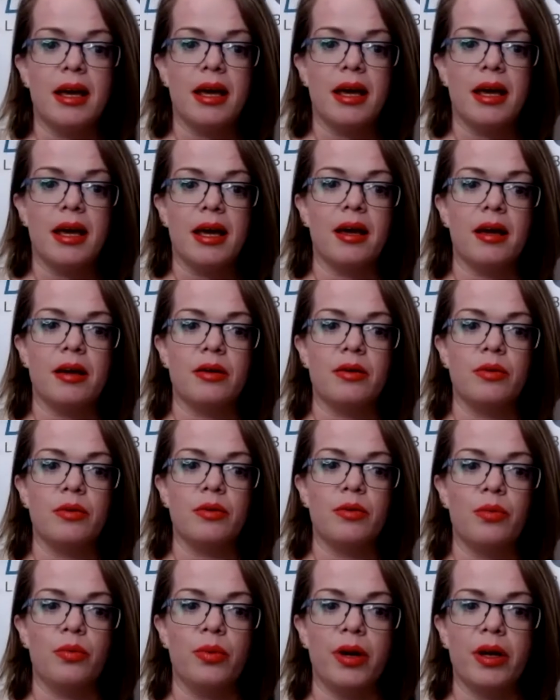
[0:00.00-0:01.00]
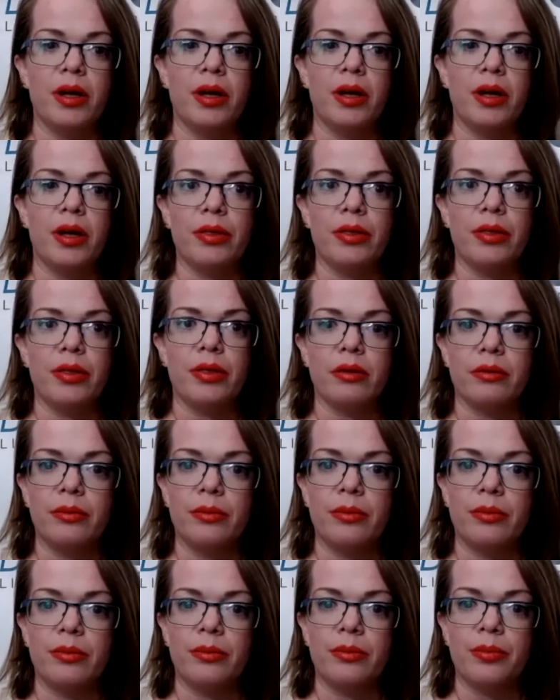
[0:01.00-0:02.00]
And with
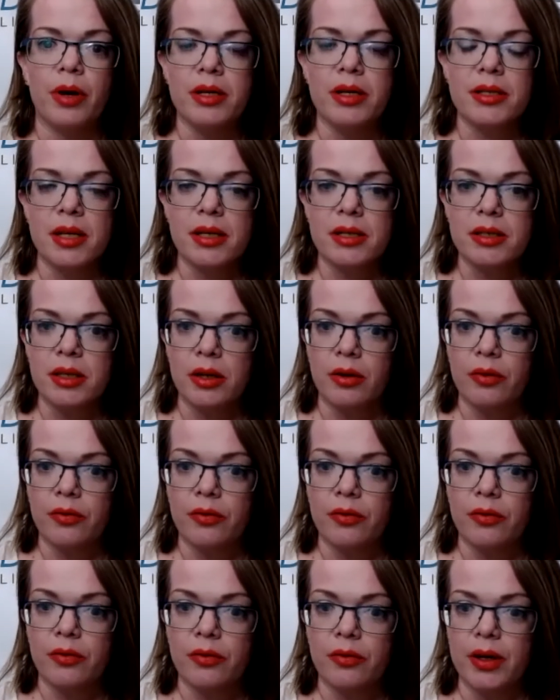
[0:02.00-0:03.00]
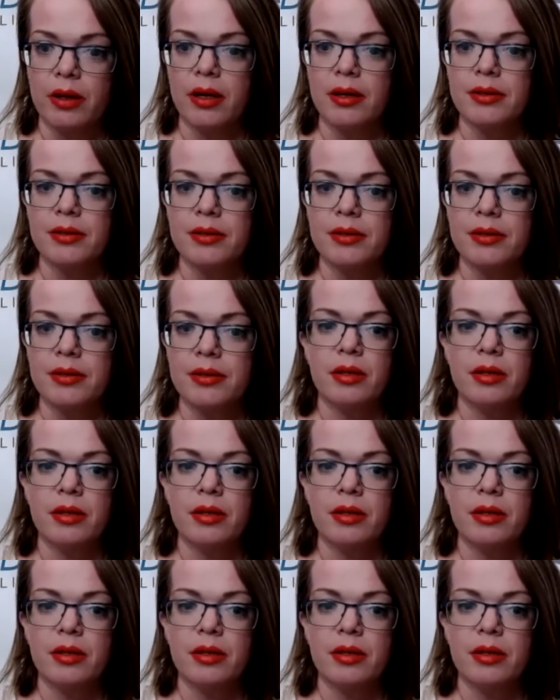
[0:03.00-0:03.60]
processing your feelings,